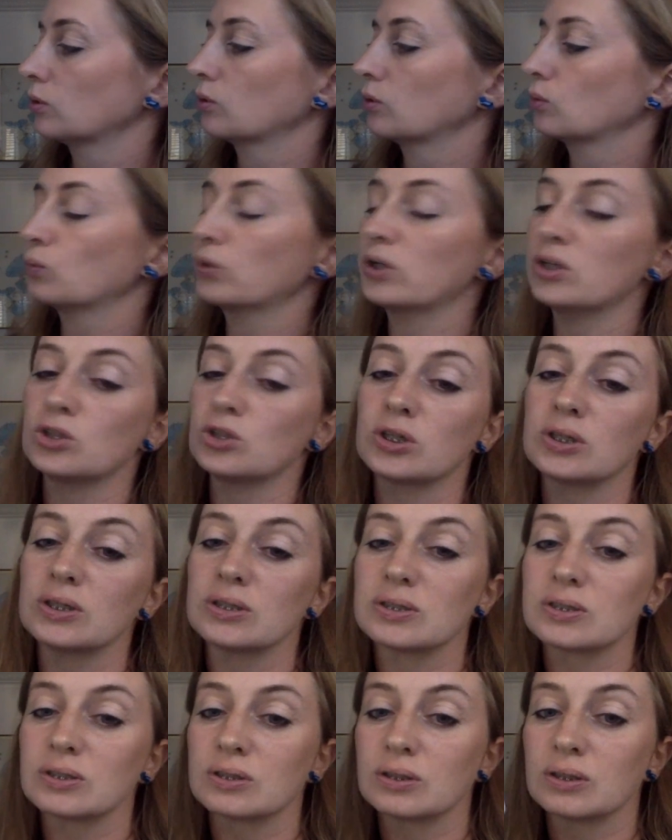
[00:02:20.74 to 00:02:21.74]
which
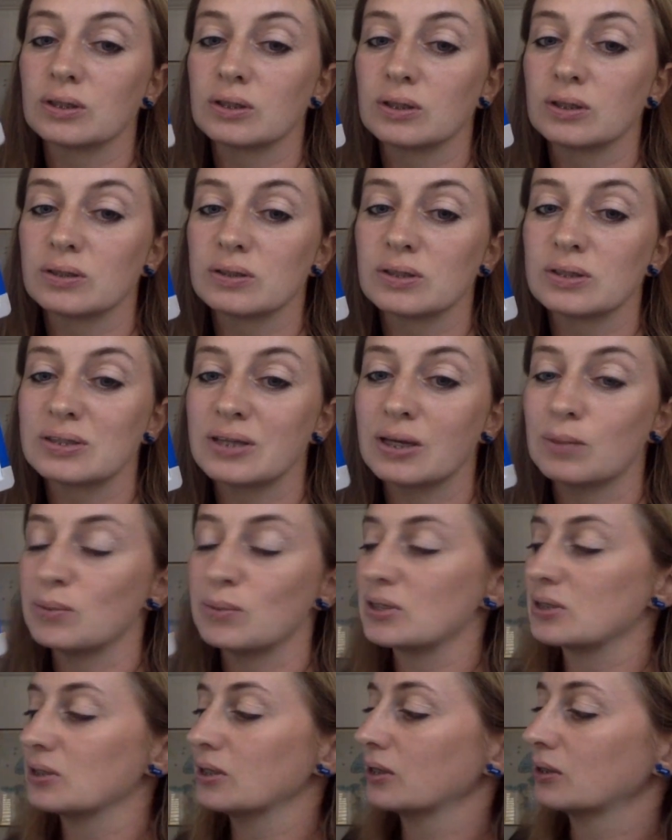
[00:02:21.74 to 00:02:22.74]
is the
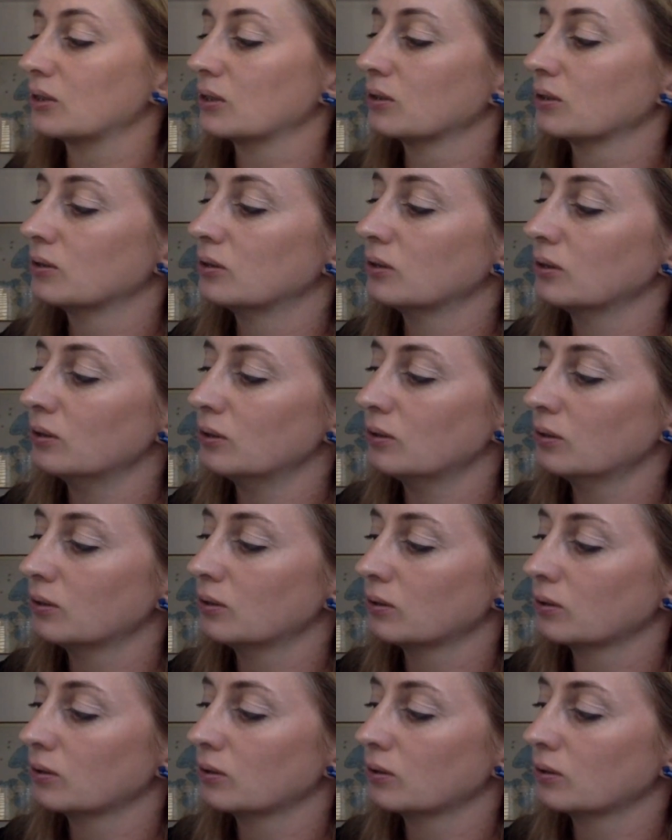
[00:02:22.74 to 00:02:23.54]
same as letter D,